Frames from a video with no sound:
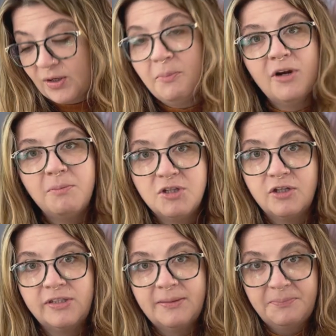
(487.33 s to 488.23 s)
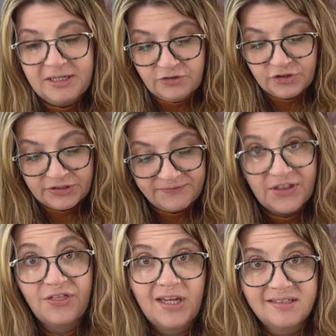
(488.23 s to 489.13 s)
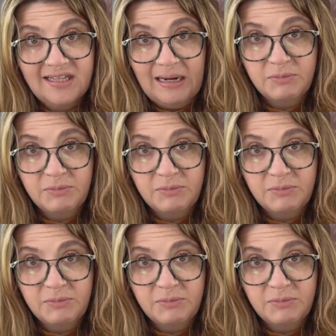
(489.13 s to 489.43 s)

I'll put up close-up pictures of the things that I'm